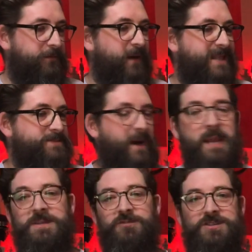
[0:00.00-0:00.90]
Friends, my
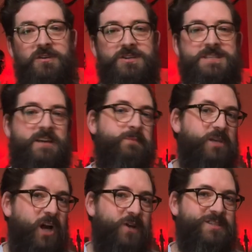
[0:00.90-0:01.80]
name is Cris Rogers. I've been
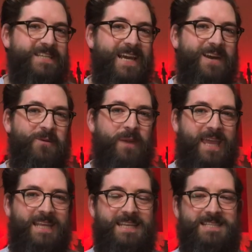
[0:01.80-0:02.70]
your host today on
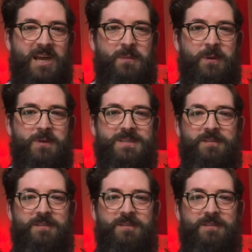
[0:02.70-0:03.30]
Making Disciples.